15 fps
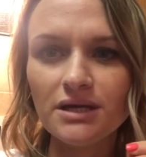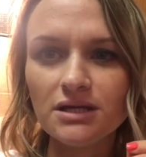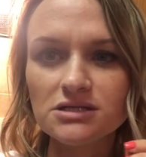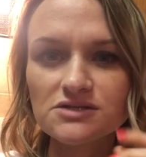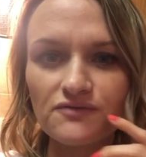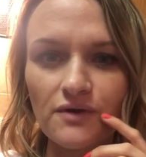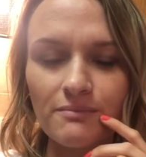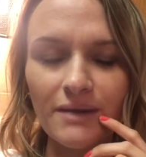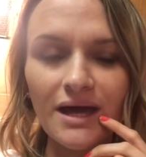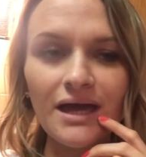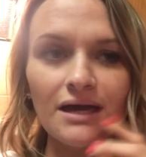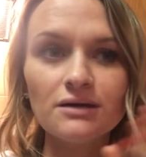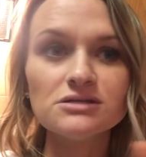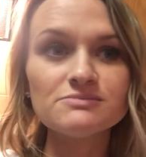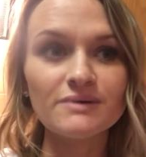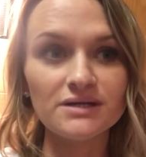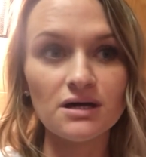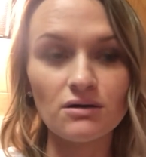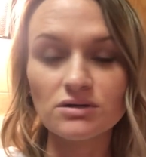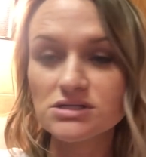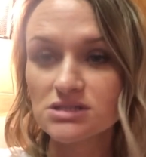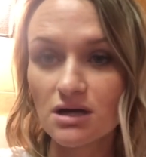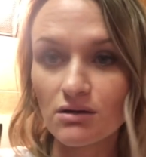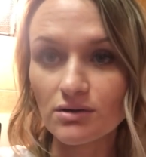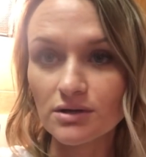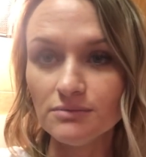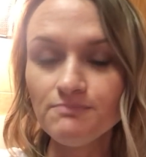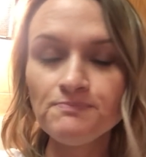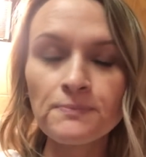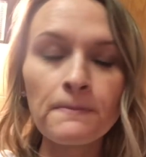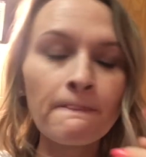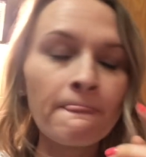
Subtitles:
minutes from my house. My dog is talking.